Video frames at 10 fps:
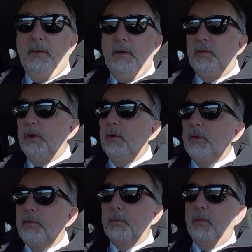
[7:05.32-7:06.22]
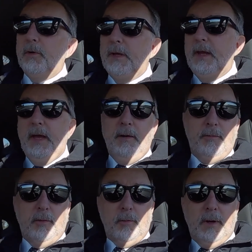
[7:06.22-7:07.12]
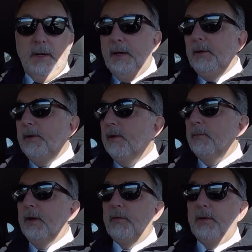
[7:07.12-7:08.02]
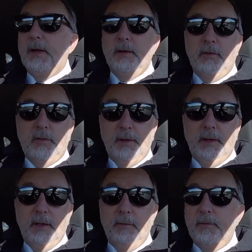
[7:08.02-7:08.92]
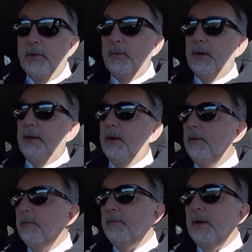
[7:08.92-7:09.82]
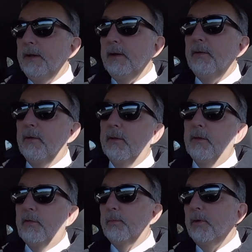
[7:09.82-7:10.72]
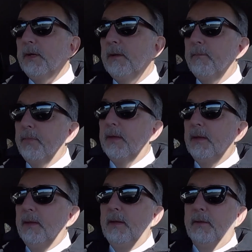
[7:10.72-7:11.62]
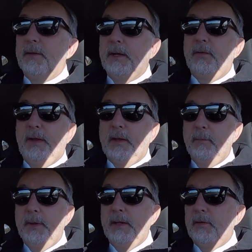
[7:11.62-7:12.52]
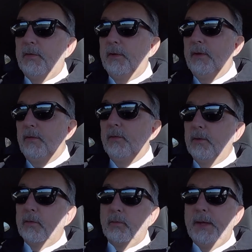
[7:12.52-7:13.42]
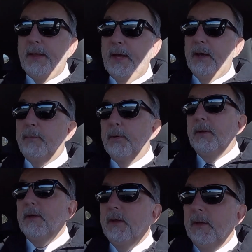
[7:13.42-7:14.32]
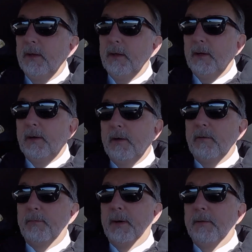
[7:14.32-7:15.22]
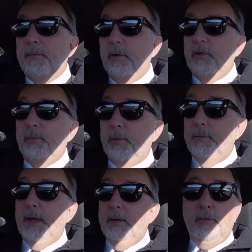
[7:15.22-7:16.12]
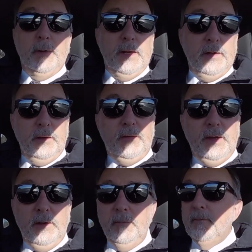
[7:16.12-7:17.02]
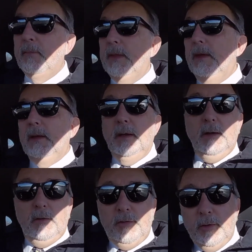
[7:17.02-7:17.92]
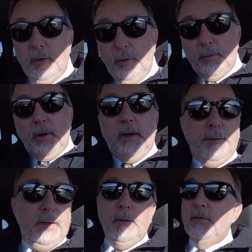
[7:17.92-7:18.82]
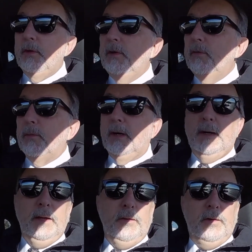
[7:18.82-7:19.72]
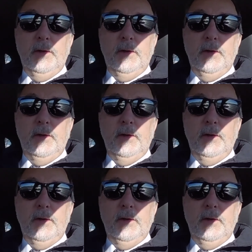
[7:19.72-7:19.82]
So it's the morning after the ride. I'm actually down in Southern California right now. I had to fly down here early this morning. Thought I'd take a minute to do a little recap of my first Brevet of 2019. So overall, I think it was a good ride.